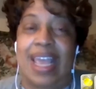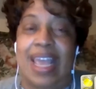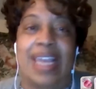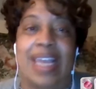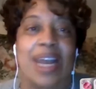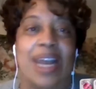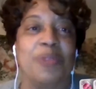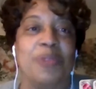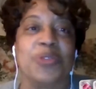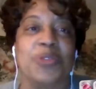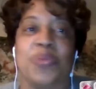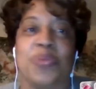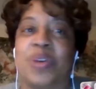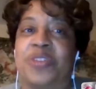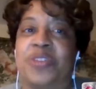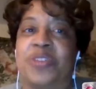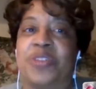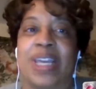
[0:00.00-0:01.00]
and I was
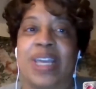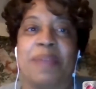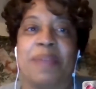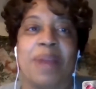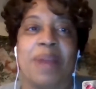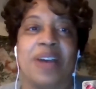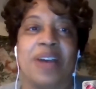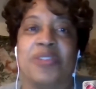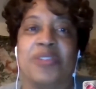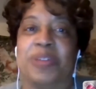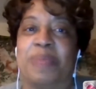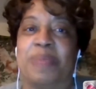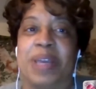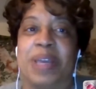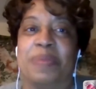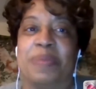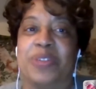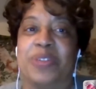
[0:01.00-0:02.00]
wondering, am I going to
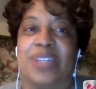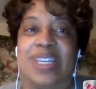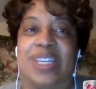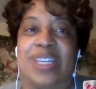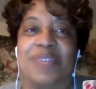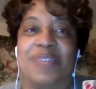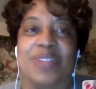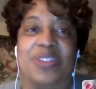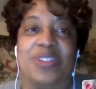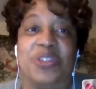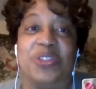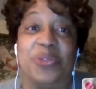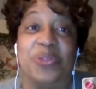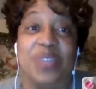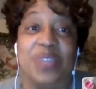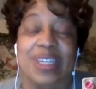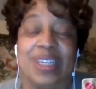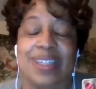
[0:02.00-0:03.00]
be able to even
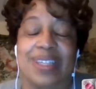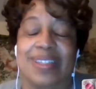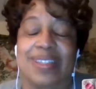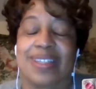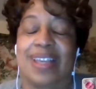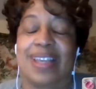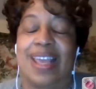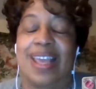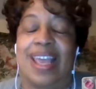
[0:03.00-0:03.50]
do this?